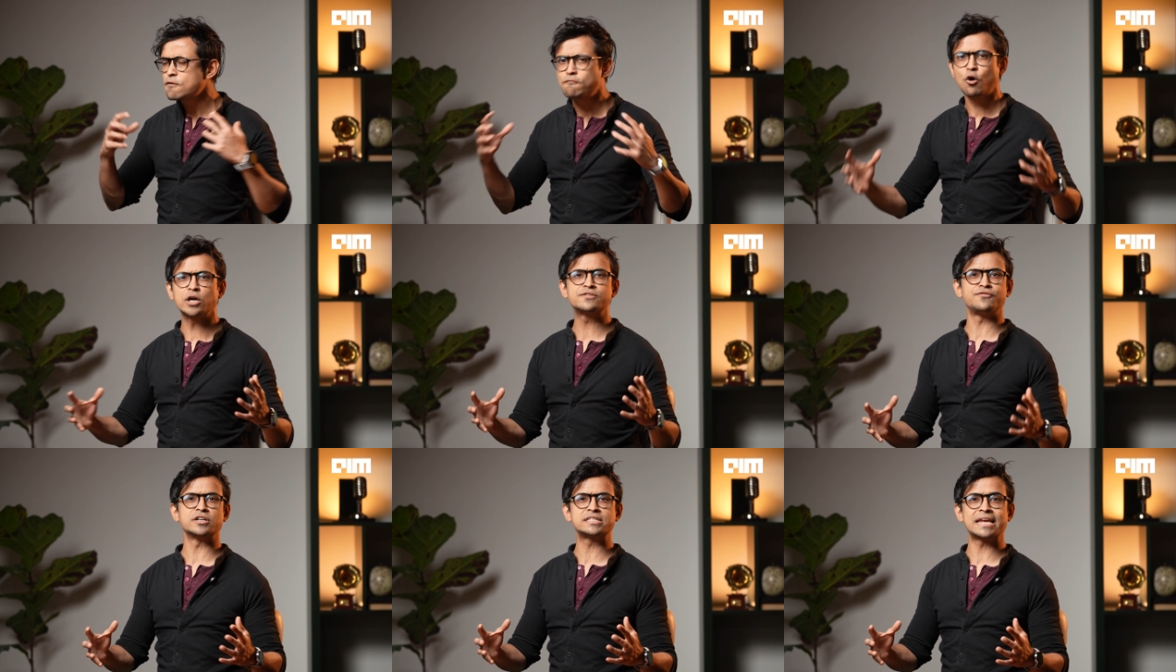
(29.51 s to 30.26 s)
voice
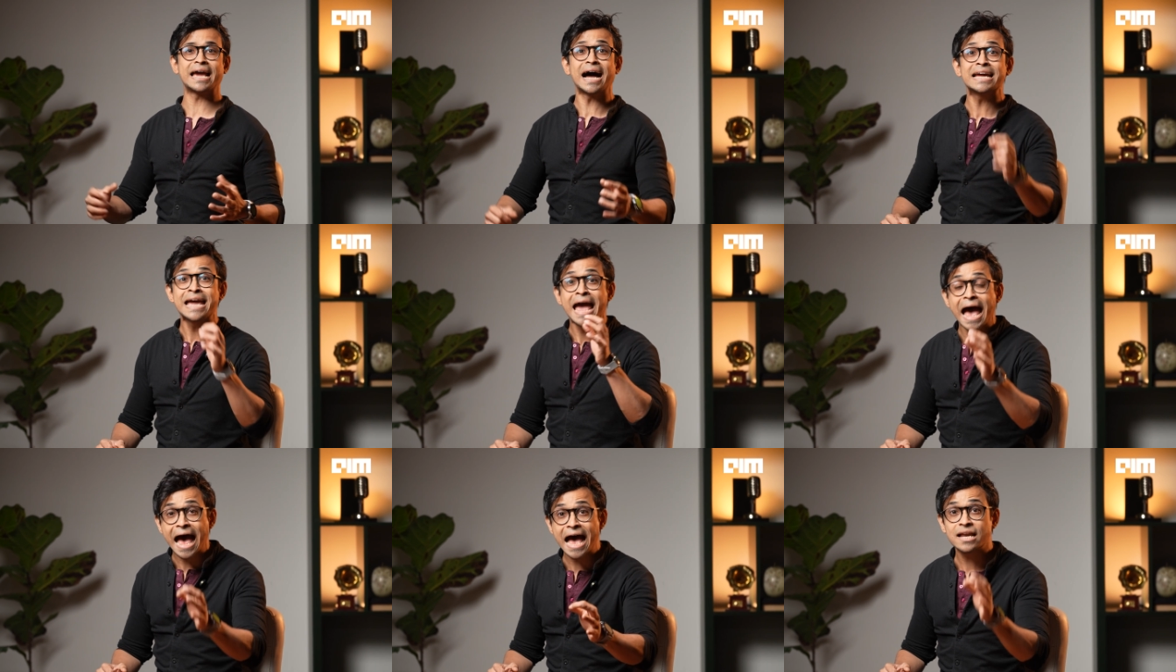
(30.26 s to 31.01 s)
first AI,
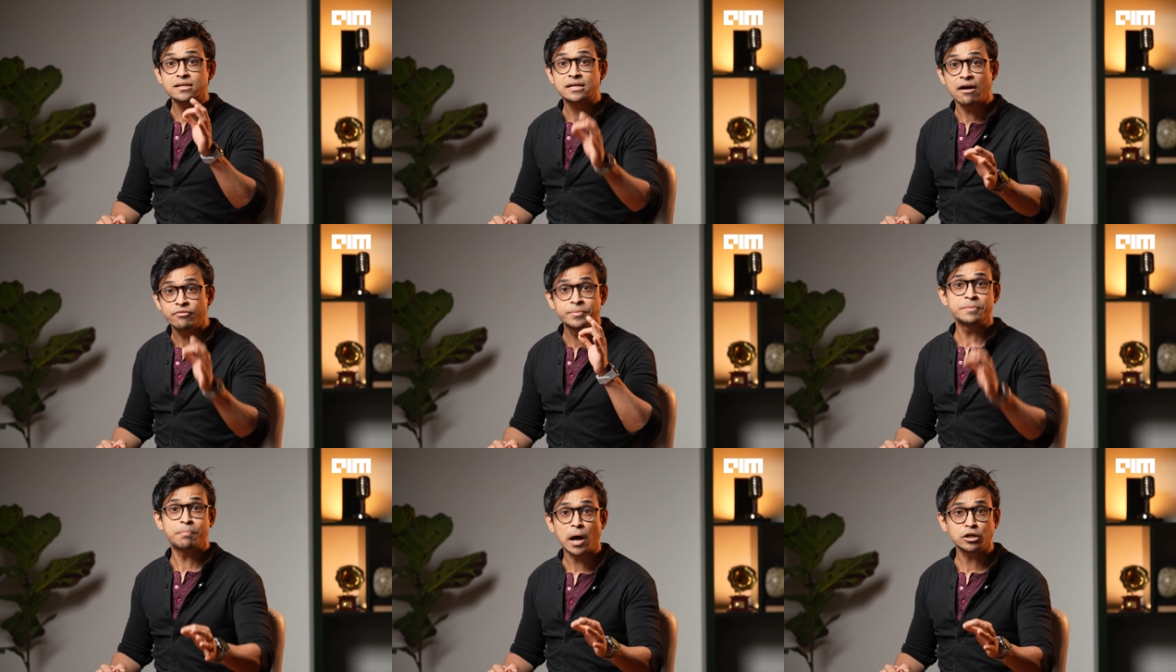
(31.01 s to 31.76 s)
and
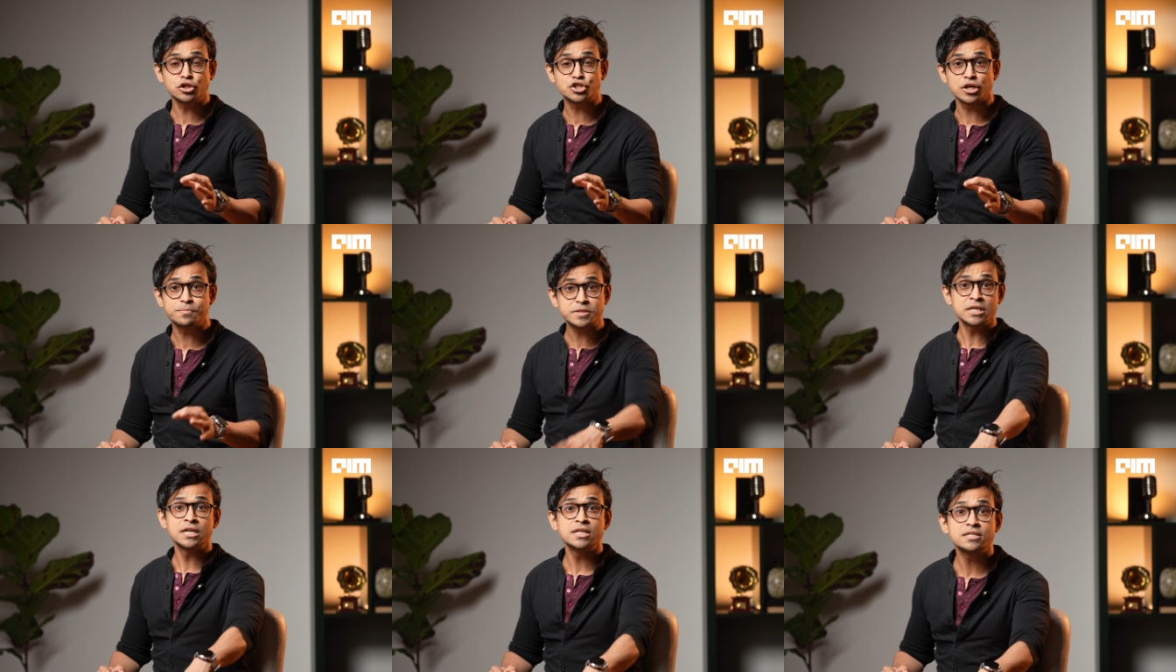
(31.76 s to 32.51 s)
government
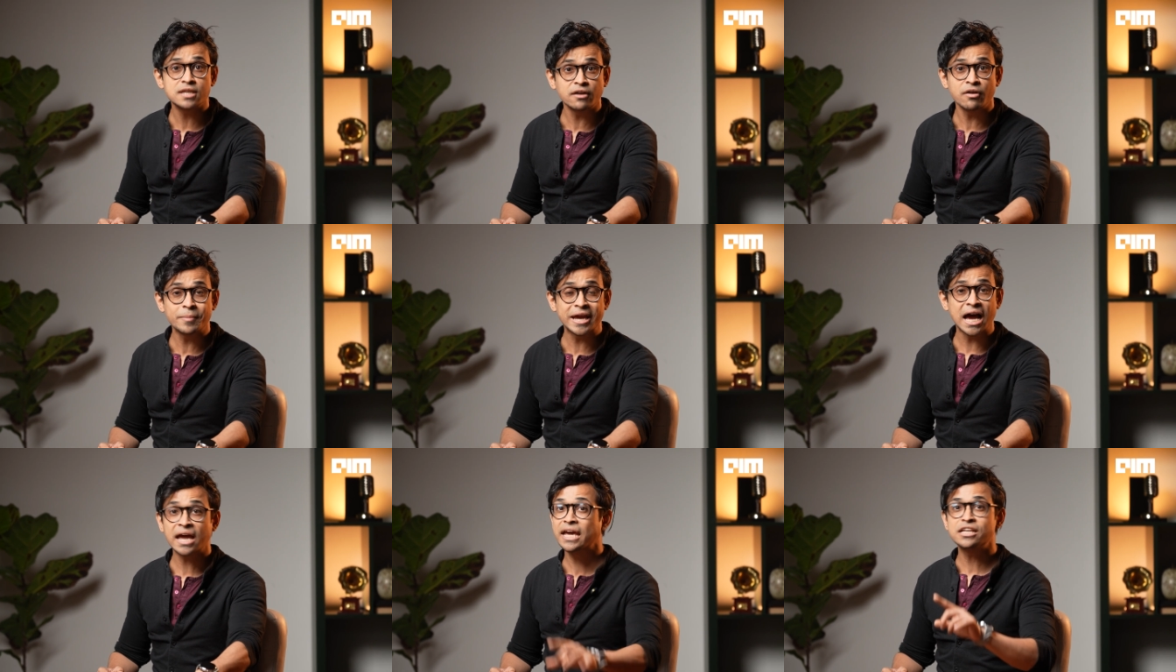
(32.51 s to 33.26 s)
partnerships, Sarvam
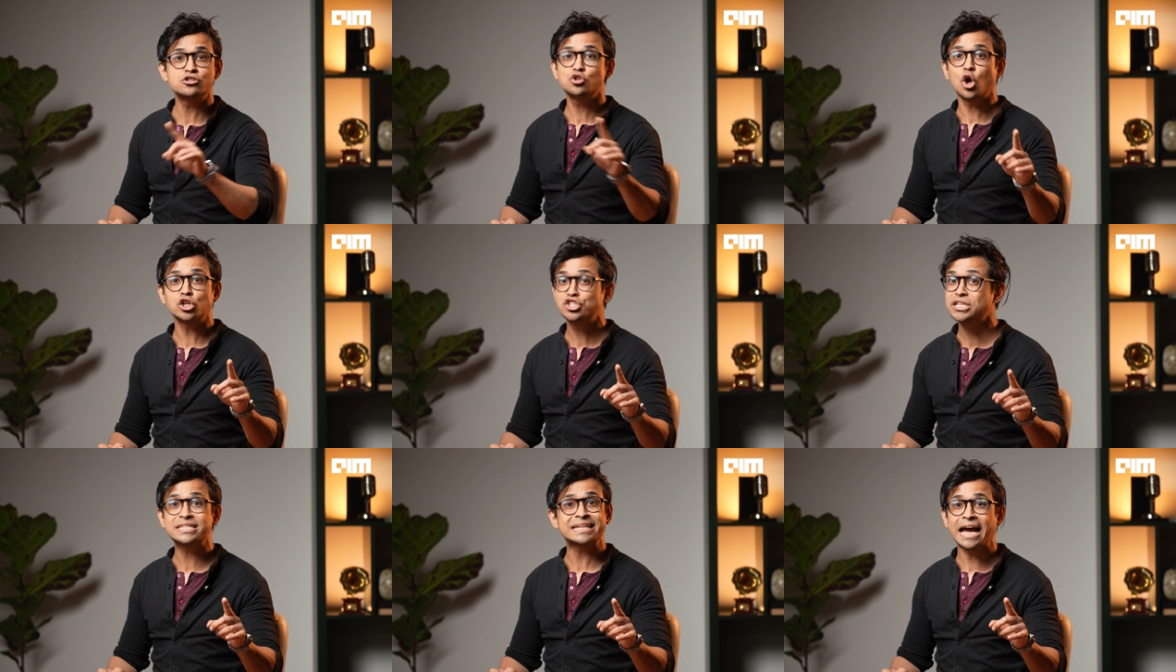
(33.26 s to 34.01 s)
AI is not
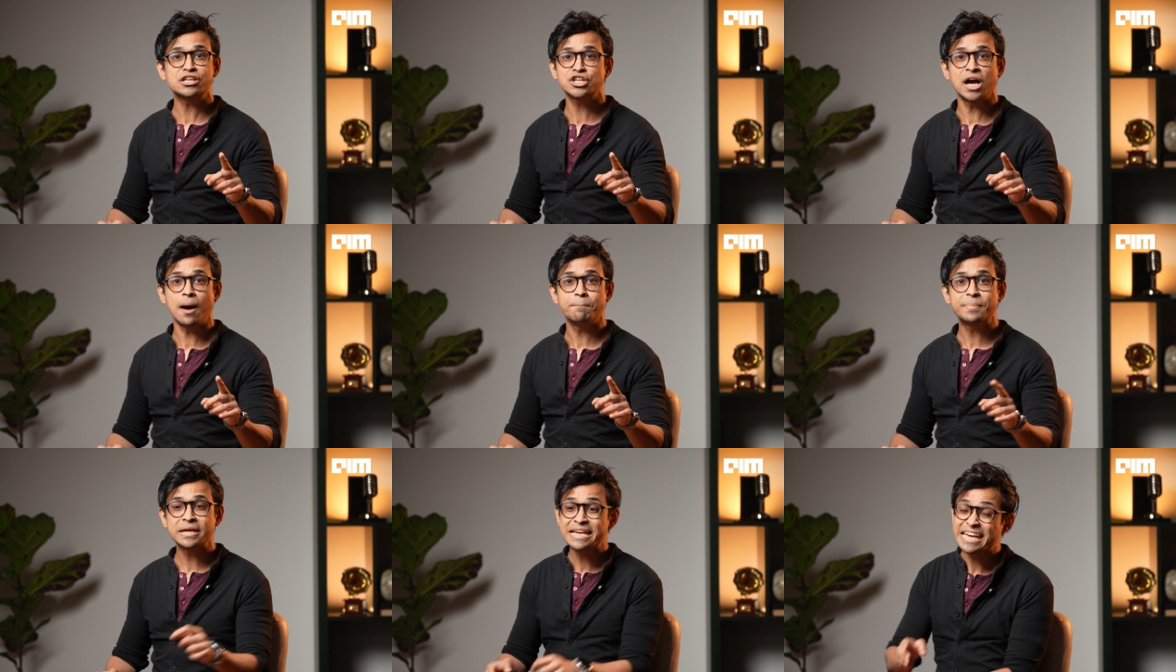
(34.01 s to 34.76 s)
just catching
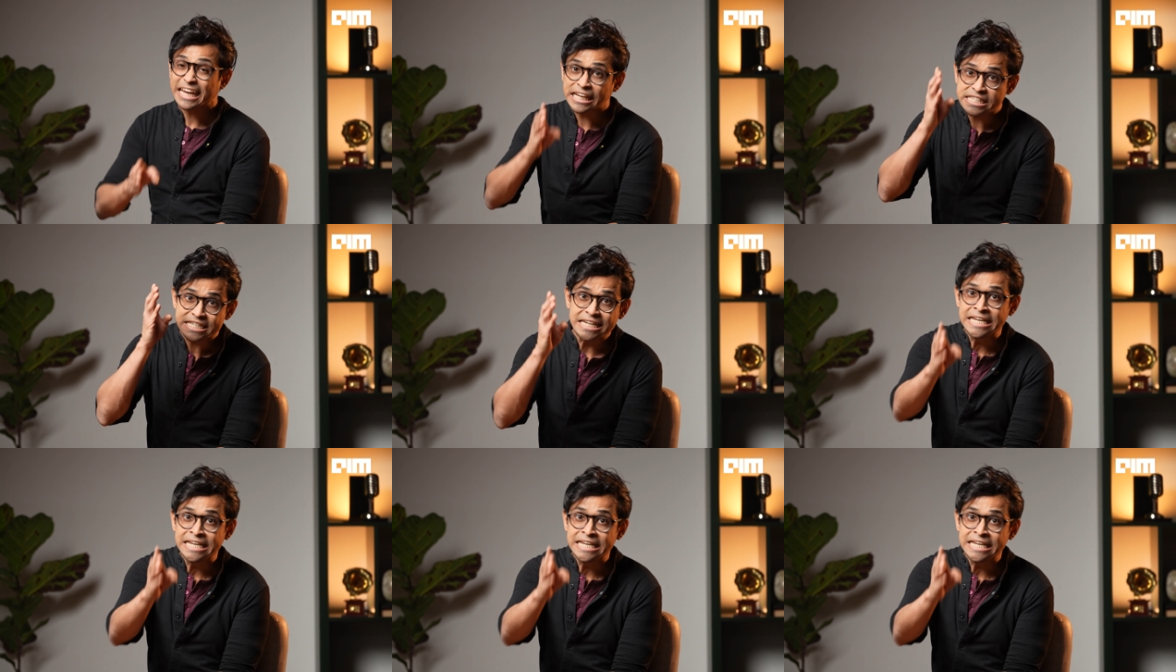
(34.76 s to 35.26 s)
up, it's